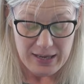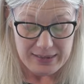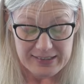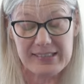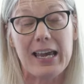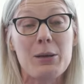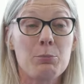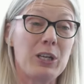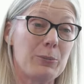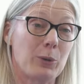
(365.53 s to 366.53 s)
The same
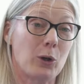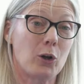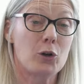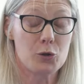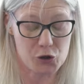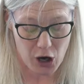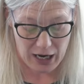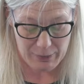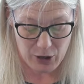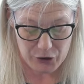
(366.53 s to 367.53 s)
people who
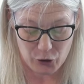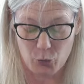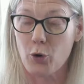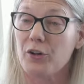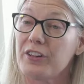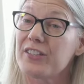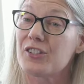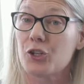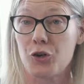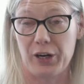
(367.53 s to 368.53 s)
talk about your
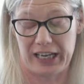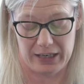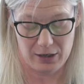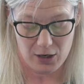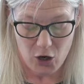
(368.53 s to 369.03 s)
worthless degree